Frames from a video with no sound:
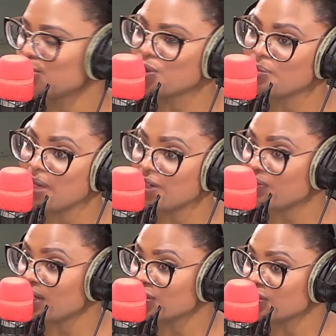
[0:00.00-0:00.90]
to the
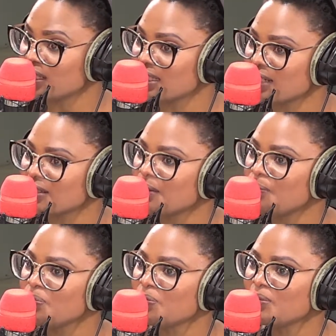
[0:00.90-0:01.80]
manufacturing sector.
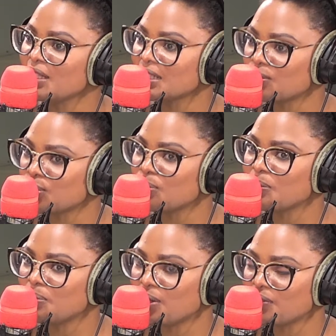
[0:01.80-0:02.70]
Oh yeah. This has also
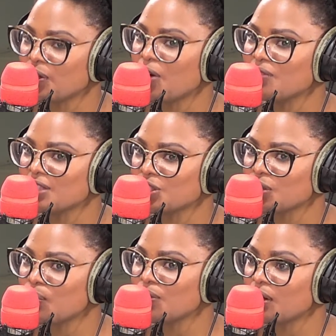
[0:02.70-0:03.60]
been part of the conversation
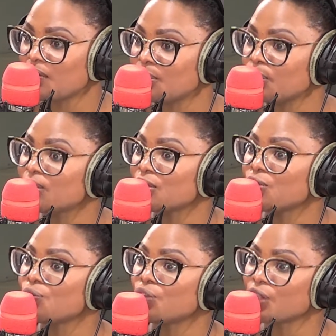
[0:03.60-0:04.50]
of what the government wants to
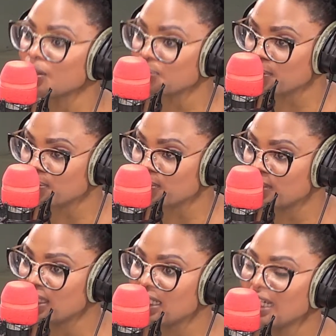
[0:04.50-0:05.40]
do for young people.
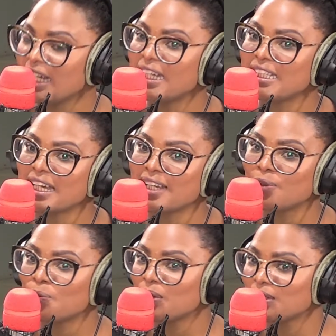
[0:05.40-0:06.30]
Yes. And I
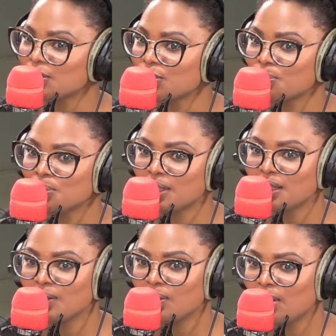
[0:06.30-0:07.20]
don't want it to
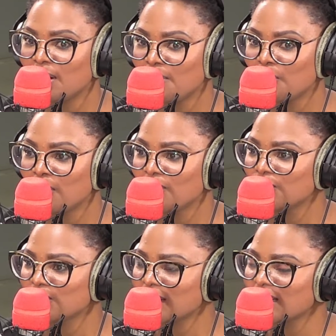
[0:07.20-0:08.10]
be Um, Um, one of
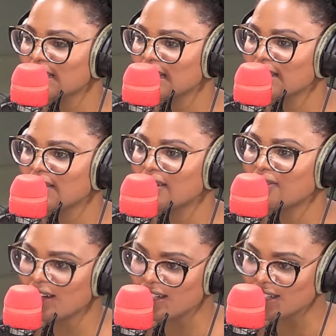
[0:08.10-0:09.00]
those things that they
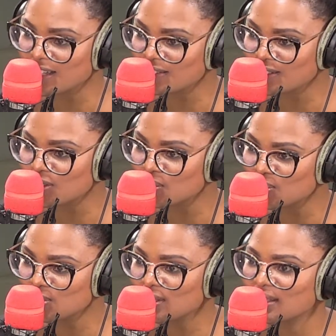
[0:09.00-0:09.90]
read in the
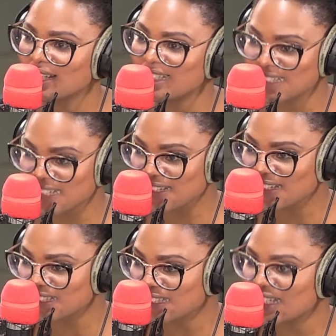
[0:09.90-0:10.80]
news, they said,
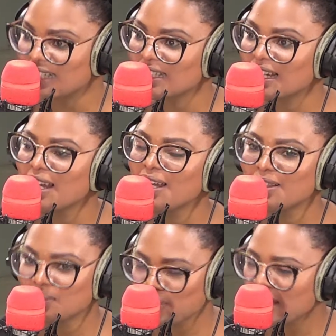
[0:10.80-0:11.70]
they said. Yes.
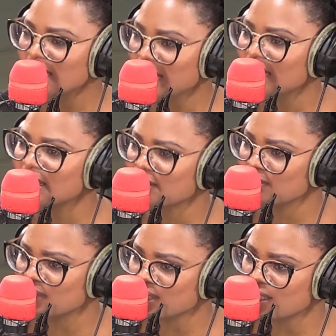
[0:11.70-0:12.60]
The practicality
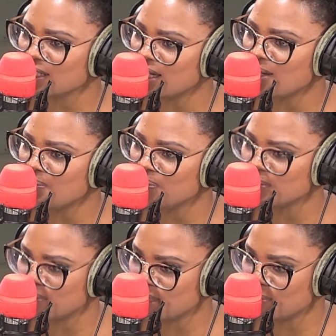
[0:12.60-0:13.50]
of it, um,
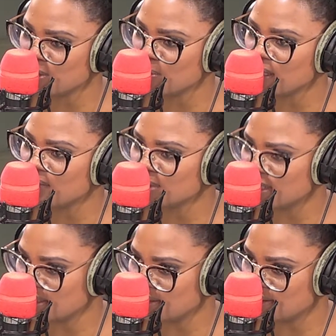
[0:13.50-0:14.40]
especially when it comes
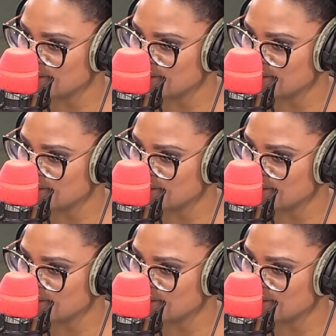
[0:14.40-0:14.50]
to